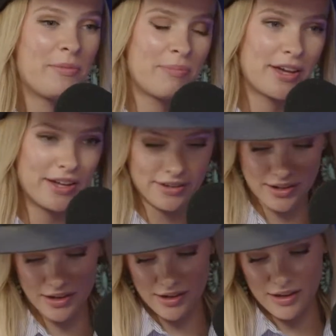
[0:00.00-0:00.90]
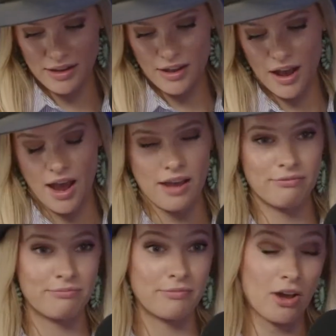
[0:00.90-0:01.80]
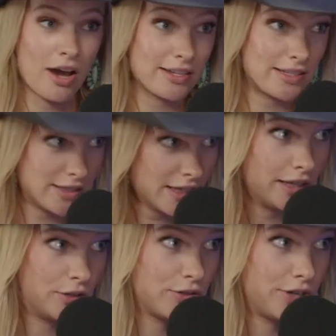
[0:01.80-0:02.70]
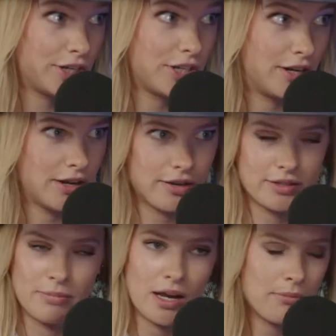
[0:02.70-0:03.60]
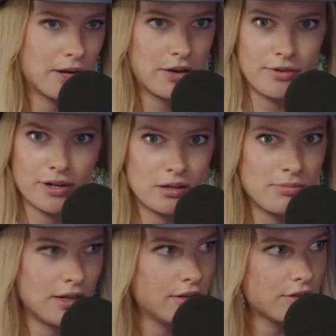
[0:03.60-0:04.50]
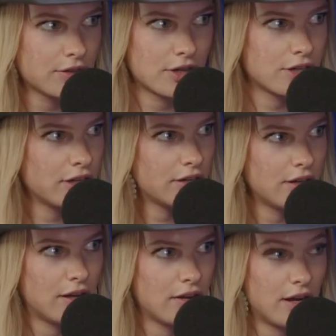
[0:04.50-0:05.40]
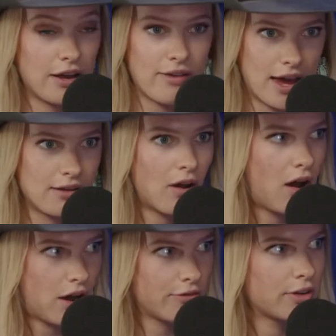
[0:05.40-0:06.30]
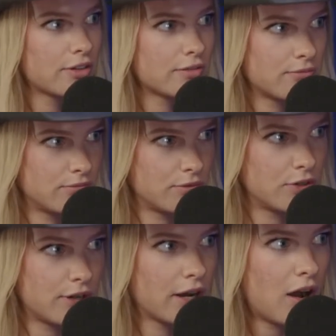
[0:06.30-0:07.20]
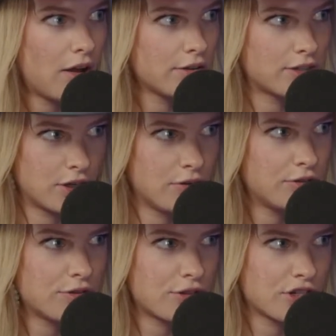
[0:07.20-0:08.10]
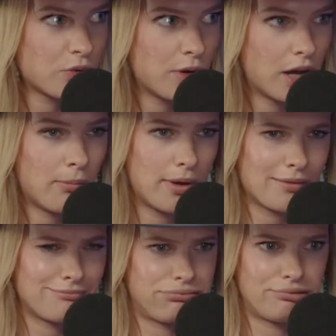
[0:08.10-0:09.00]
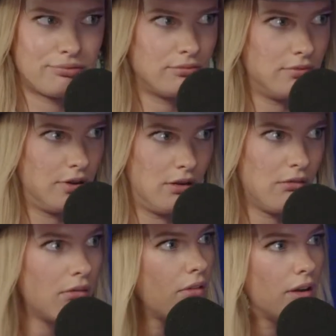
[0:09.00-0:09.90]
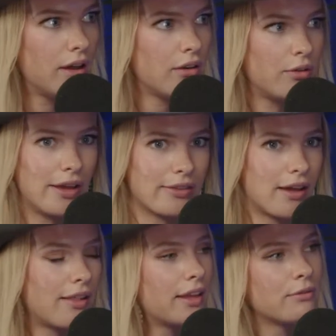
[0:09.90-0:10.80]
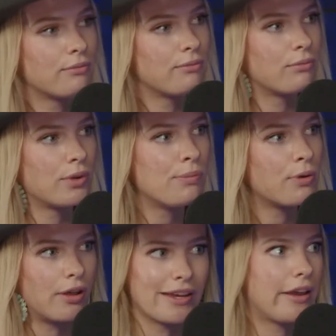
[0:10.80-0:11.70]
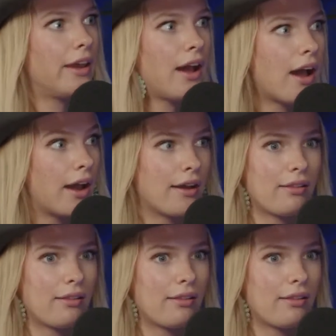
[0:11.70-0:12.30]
But I got a C in nutrition, and I was like, man, I'm never going to be in nutrition. And I've had offers during college to go into nutrition work. I'm like, no, I don't like that. I like like AI.